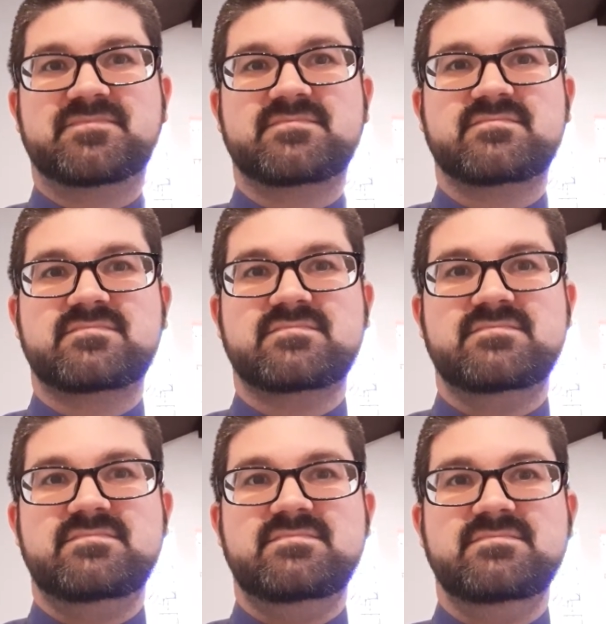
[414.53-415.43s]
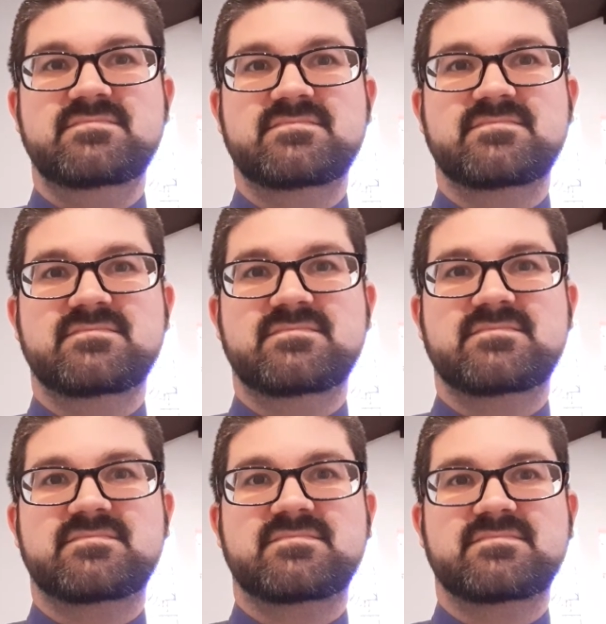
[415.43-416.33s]

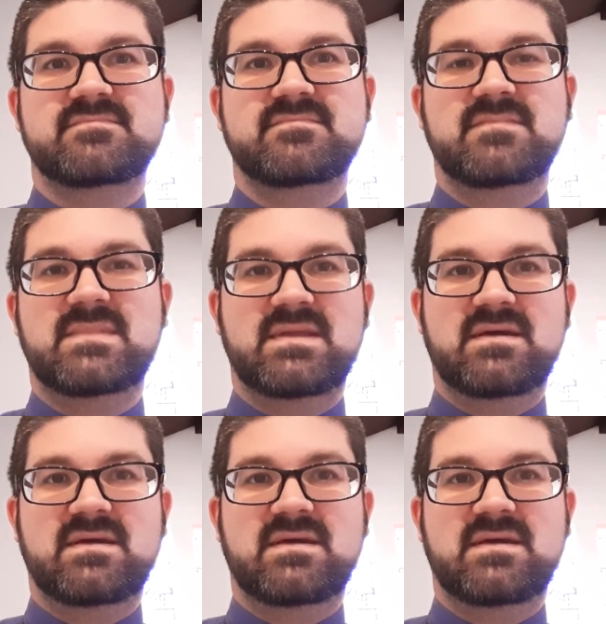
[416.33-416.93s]
Nothing is said.